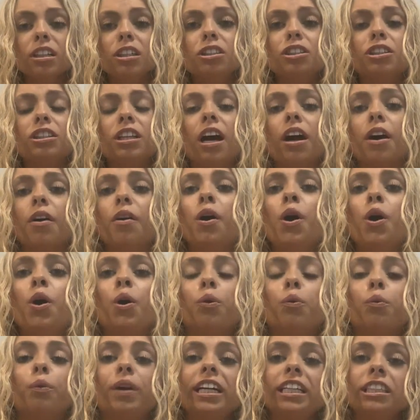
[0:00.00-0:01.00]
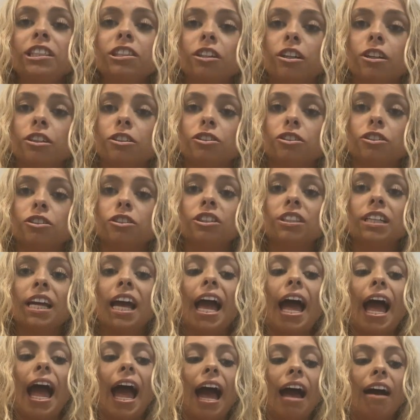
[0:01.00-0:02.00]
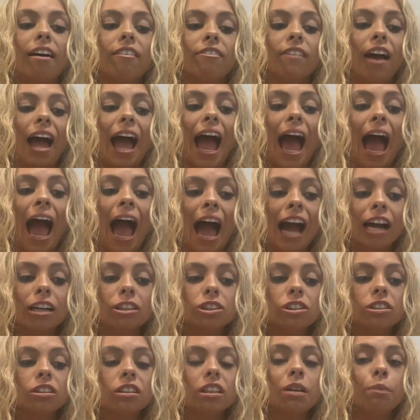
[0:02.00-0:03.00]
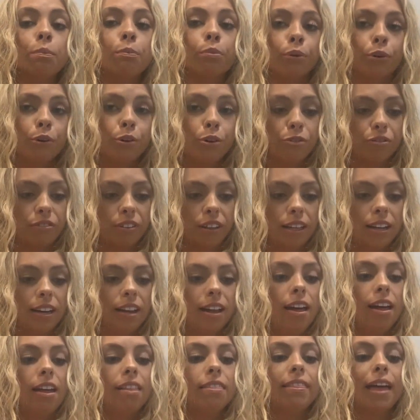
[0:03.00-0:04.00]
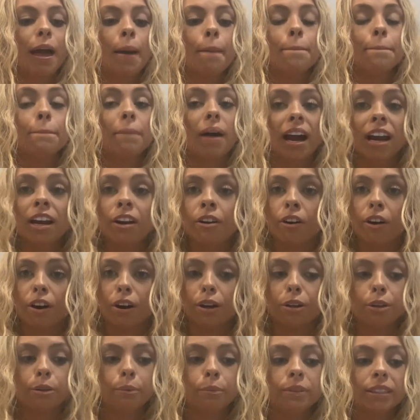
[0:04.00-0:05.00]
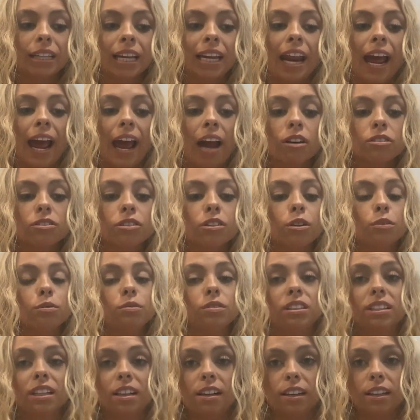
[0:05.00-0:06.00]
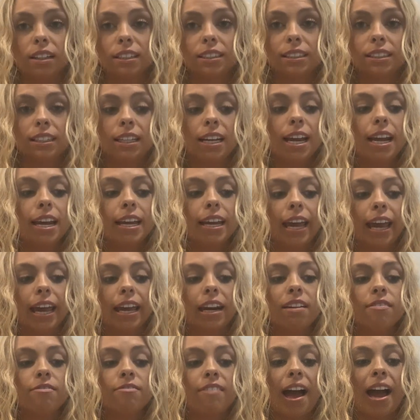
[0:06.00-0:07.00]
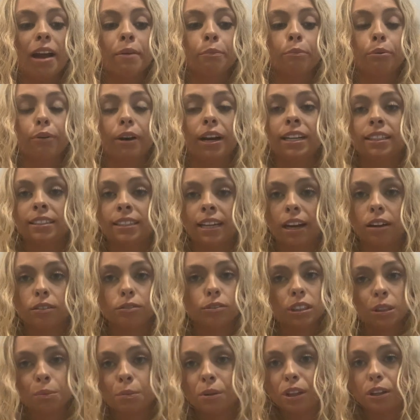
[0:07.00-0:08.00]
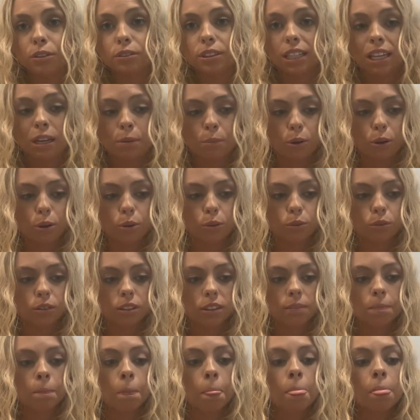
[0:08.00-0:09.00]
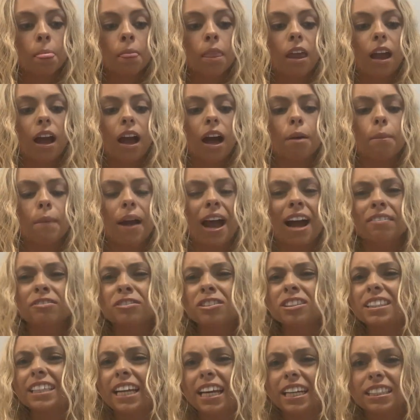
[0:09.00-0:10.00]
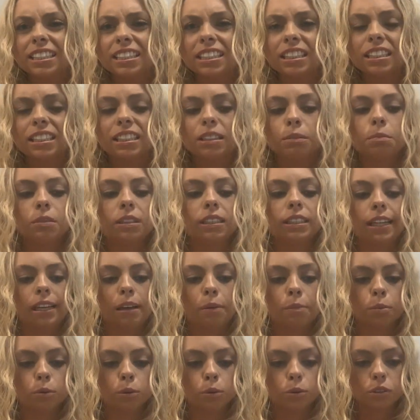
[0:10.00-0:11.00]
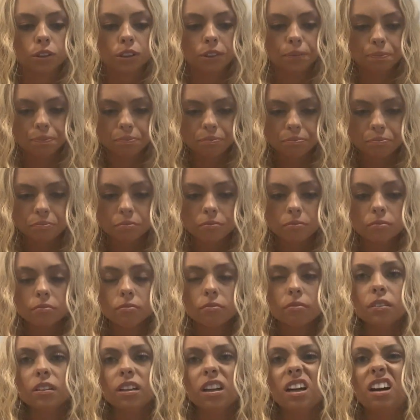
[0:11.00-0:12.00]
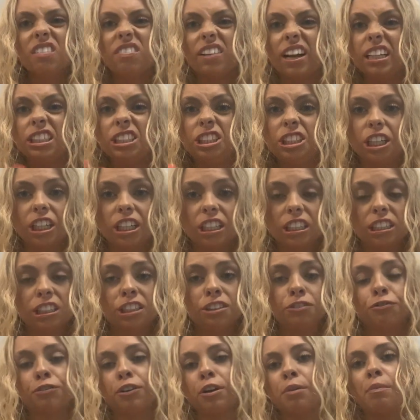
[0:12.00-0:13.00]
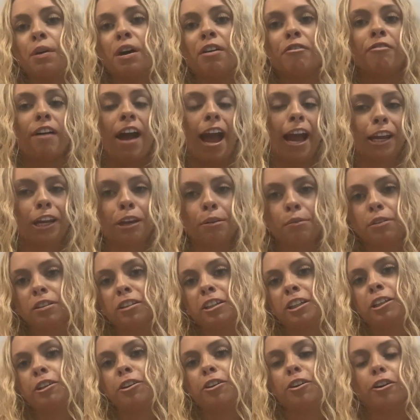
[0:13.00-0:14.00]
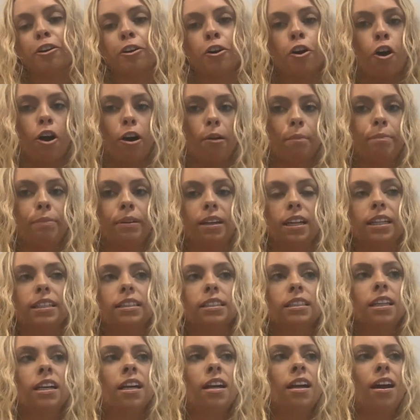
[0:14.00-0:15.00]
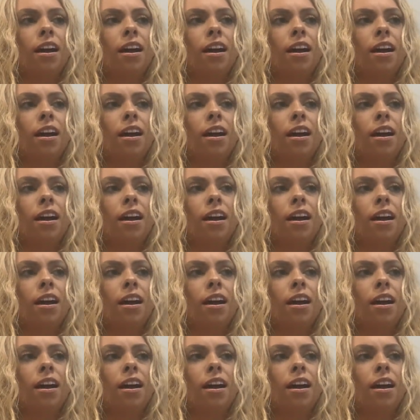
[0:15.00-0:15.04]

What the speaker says: So researchers have actually proven that microbes and household dust can in fact break down some of those chemicals. After testing some samples of dust from a vacuum cleaner, a carpet,